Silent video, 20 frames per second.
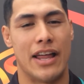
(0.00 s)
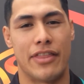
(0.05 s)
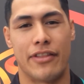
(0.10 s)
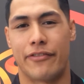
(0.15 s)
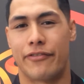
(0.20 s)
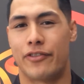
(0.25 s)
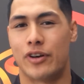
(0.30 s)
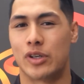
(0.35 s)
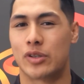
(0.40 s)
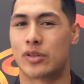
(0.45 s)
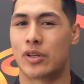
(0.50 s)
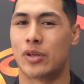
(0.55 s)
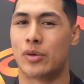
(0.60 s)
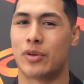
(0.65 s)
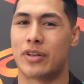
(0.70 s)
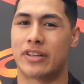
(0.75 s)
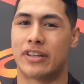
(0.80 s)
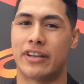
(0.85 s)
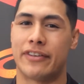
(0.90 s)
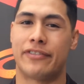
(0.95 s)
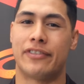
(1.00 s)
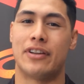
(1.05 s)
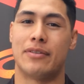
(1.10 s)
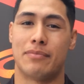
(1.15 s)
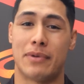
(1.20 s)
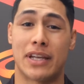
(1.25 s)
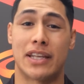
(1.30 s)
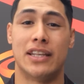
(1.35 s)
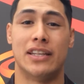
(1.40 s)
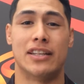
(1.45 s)
The first one was definitely
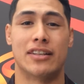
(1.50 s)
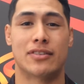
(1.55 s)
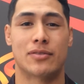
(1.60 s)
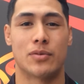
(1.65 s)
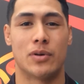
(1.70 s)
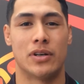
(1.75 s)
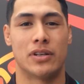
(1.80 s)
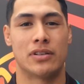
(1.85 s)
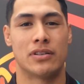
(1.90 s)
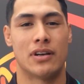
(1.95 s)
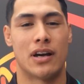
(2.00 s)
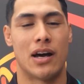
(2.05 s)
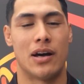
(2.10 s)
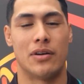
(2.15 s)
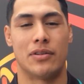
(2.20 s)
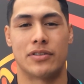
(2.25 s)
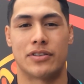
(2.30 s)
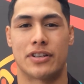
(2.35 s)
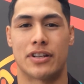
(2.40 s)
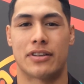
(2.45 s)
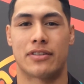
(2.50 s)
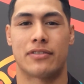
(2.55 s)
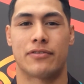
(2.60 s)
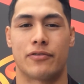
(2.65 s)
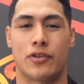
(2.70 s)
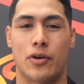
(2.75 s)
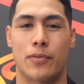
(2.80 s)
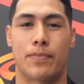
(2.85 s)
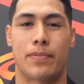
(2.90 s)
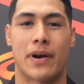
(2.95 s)
making the squad. I was just
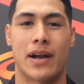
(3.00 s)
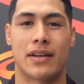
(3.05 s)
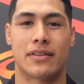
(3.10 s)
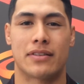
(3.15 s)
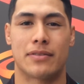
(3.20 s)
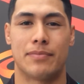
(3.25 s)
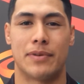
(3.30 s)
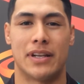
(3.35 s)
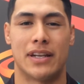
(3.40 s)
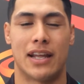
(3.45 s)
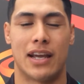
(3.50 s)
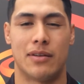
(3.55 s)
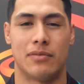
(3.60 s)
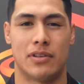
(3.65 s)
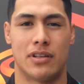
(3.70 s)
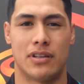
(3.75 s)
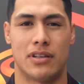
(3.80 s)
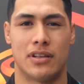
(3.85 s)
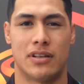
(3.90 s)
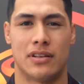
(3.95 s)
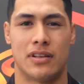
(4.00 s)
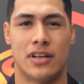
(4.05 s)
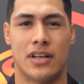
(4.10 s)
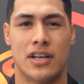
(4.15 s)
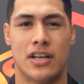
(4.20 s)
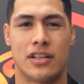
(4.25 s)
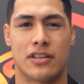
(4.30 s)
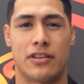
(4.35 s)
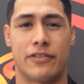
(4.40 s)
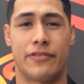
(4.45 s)
real proud to be named in the
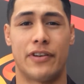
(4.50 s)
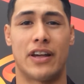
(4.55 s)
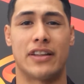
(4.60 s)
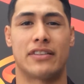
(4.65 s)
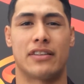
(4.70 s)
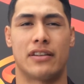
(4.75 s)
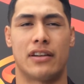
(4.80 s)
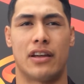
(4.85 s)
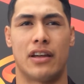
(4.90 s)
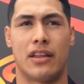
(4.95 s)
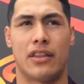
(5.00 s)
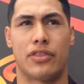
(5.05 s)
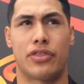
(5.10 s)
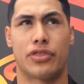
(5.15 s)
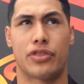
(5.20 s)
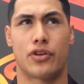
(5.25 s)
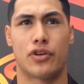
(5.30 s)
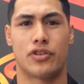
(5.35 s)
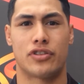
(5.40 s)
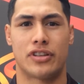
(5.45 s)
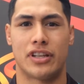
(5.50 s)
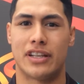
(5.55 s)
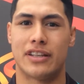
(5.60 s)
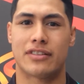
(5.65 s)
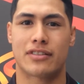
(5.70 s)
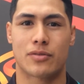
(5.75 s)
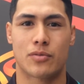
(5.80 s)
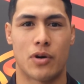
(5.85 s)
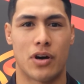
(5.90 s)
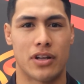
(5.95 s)
2013
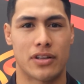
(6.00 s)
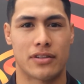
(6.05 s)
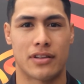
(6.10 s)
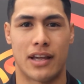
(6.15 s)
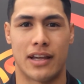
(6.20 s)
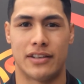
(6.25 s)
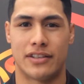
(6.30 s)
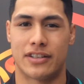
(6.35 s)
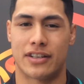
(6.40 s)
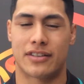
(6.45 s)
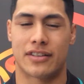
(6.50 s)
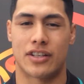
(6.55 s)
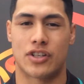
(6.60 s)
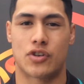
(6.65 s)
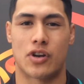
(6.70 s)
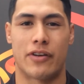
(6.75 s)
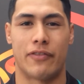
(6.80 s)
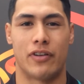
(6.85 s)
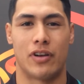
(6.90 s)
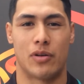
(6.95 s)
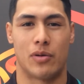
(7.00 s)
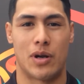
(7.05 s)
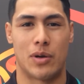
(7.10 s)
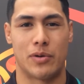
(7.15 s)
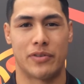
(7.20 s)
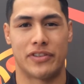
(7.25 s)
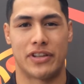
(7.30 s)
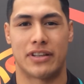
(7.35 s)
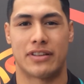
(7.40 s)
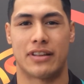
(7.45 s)
squad, and just to travel away
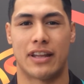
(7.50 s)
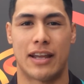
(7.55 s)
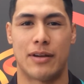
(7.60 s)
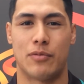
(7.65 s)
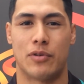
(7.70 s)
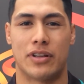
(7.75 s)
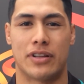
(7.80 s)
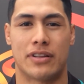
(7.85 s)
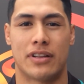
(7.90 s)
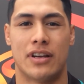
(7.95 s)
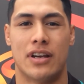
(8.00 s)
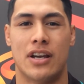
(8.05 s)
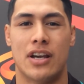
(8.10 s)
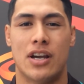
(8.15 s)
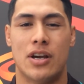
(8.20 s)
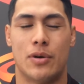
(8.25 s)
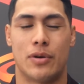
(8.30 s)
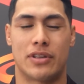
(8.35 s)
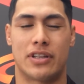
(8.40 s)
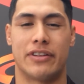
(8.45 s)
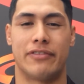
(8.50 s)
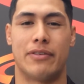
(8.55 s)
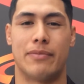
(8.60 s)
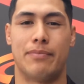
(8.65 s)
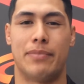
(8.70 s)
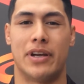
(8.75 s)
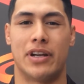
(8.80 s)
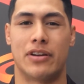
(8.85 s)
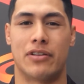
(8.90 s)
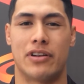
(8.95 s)
with the team was even
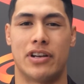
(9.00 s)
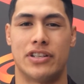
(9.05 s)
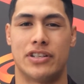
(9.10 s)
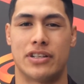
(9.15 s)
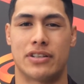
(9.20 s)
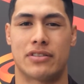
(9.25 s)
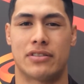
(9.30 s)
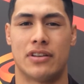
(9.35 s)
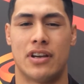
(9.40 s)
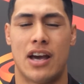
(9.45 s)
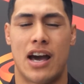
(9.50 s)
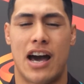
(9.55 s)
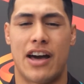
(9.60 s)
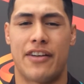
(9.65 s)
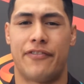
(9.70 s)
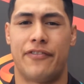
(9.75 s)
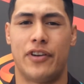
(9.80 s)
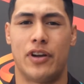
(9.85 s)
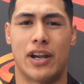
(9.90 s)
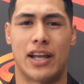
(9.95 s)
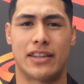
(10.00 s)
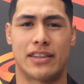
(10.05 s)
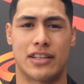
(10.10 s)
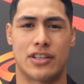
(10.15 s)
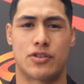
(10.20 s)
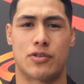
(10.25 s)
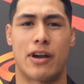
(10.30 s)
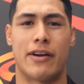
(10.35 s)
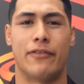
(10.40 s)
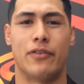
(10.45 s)
better, and just I feel like the
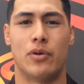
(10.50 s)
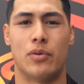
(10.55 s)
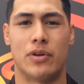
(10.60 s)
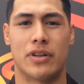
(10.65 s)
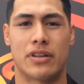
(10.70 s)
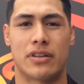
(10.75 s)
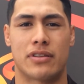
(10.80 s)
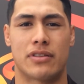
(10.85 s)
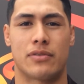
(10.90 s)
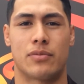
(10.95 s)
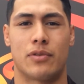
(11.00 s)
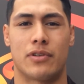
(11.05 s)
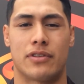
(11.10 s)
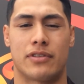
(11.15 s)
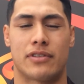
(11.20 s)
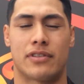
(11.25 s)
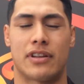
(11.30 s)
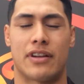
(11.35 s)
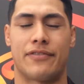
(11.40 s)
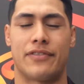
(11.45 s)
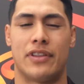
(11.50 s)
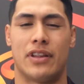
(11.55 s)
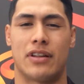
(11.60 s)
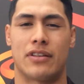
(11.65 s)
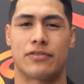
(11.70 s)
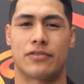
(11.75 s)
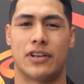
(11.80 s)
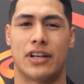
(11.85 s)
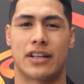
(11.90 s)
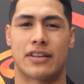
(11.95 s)
travel was something that
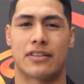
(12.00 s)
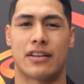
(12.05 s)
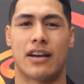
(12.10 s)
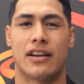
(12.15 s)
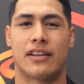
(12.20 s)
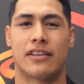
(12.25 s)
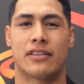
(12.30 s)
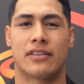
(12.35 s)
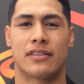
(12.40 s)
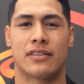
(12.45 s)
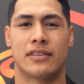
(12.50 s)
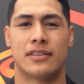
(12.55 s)
was really exciting.